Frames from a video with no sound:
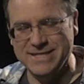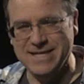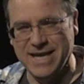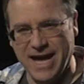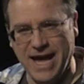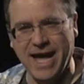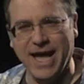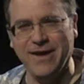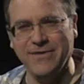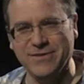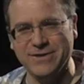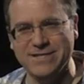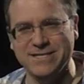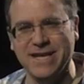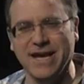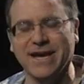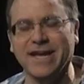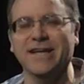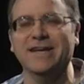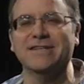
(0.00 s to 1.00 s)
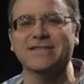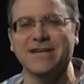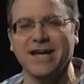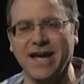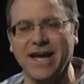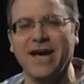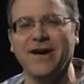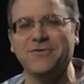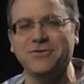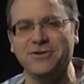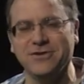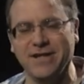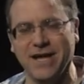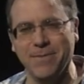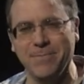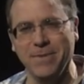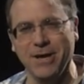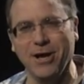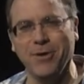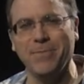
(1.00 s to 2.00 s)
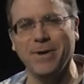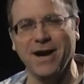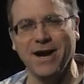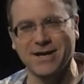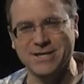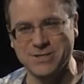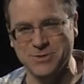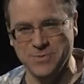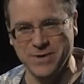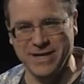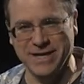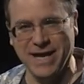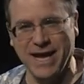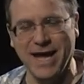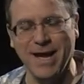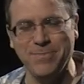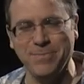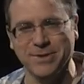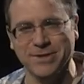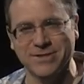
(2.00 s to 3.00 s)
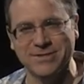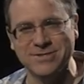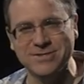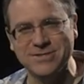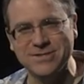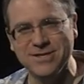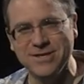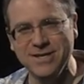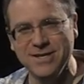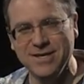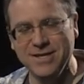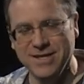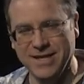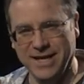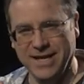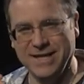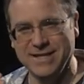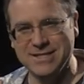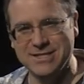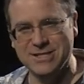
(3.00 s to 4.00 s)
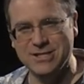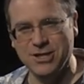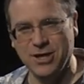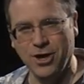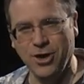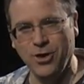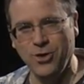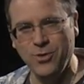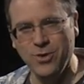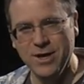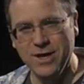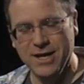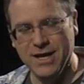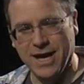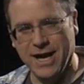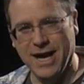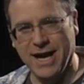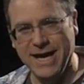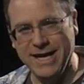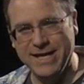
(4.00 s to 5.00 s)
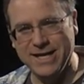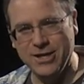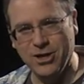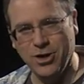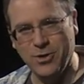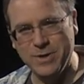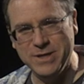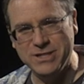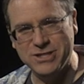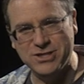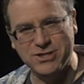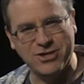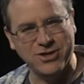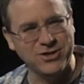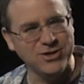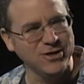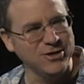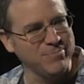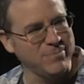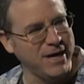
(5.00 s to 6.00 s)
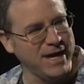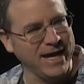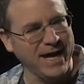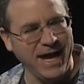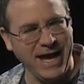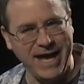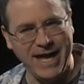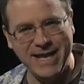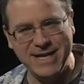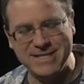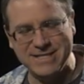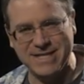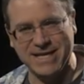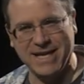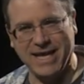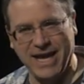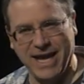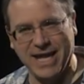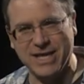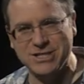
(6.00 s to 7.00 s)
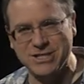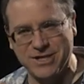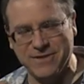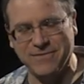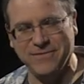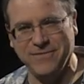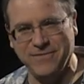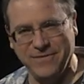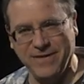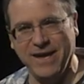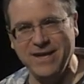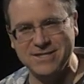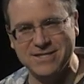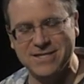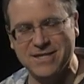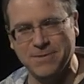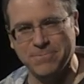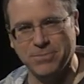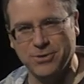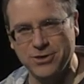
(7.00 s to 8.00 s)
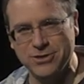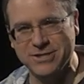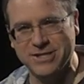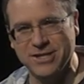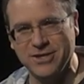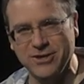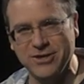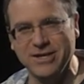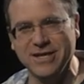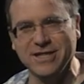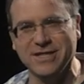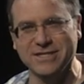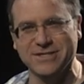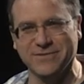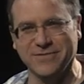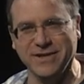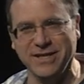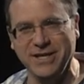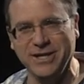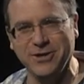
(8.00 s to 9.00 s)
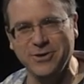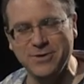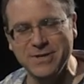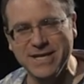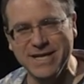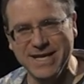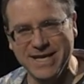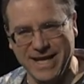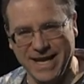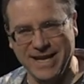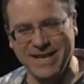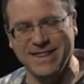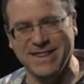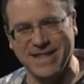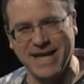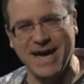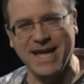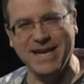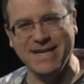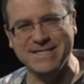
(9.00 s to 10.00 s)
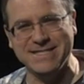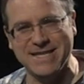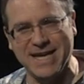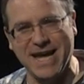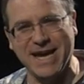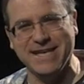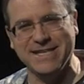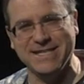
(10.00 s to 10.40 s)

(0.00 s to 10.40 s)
half a second after that mailbox when it happens. And so I can always turn my head to catch the face of the person looking at this video at that exact